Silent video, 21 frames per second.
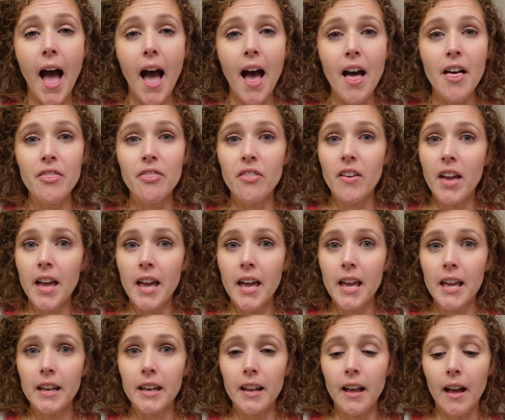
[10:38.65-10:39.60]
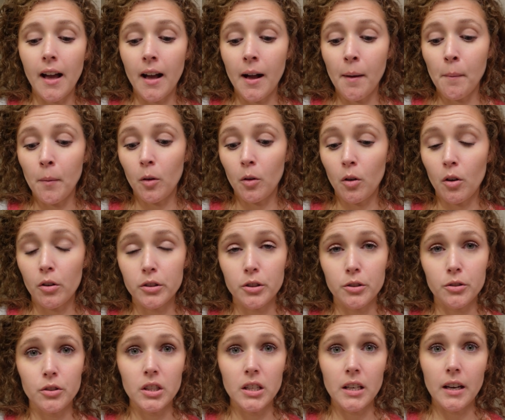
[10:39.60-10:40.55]
And then I'll also
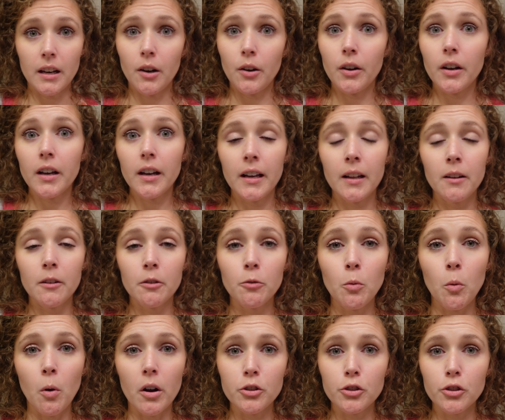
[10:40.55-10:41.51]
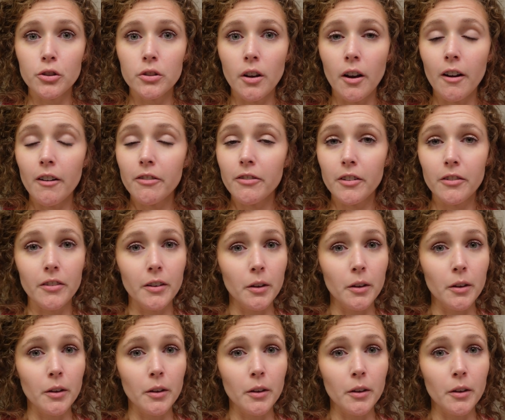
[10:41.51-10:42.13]
see how it kind of washes off.